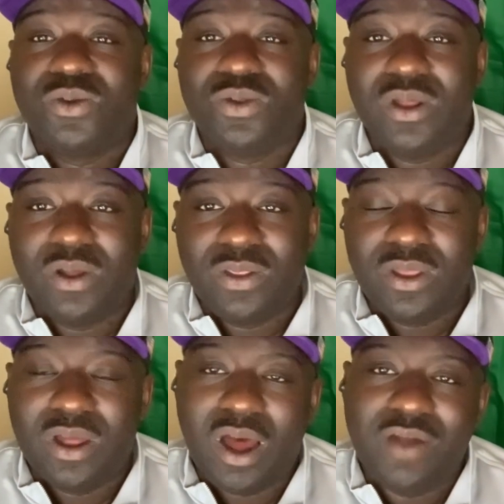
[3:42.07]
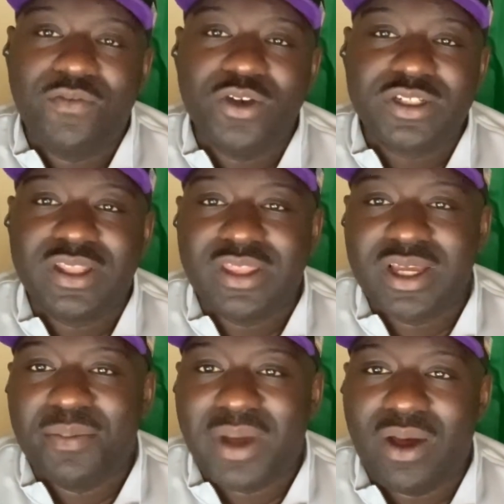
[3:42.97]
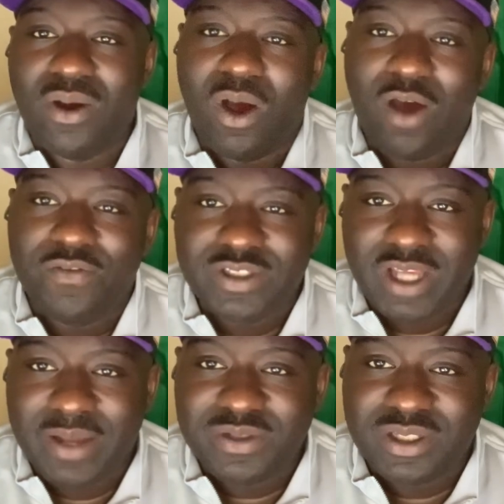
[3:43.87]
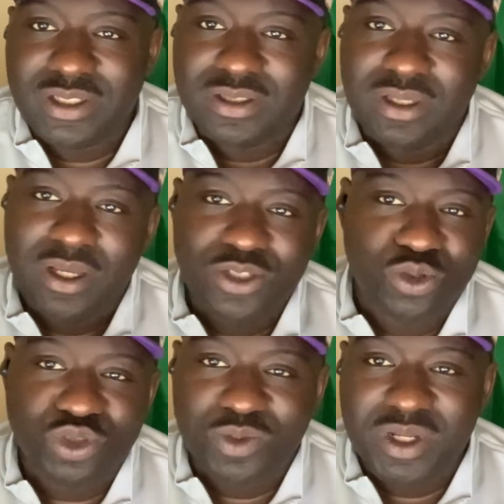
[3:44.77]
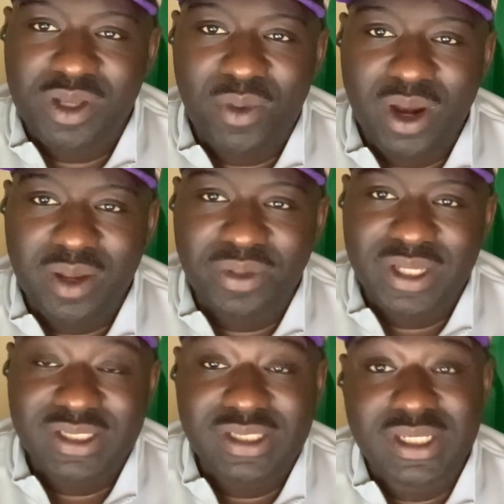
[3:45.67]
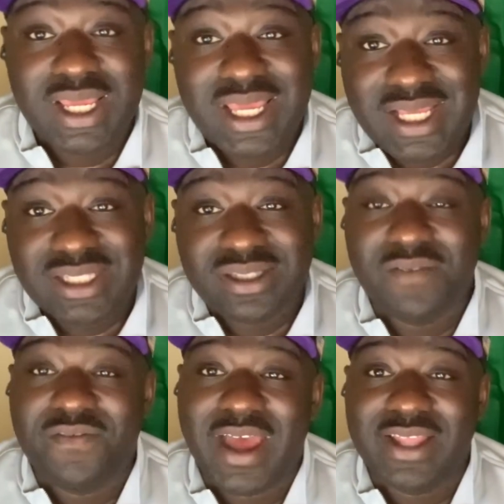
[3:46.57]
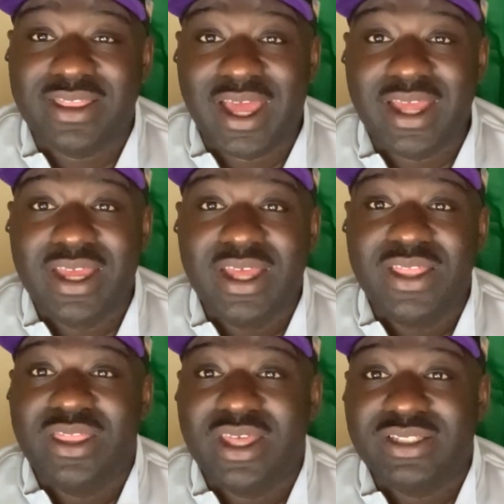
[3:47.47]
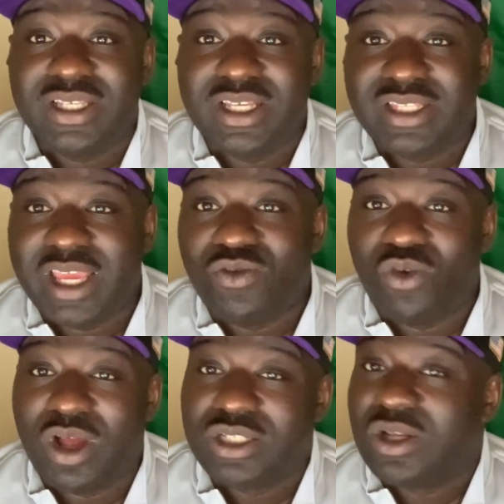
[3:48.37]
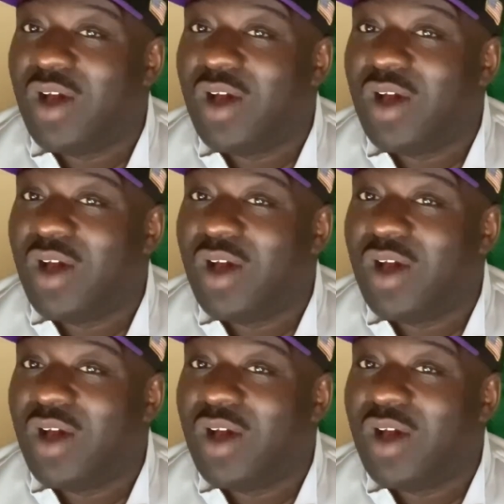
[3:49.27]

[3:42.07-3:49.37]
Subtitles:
the unfortunate thing about oftentimes these social media marketplaces is the fact that this is a rush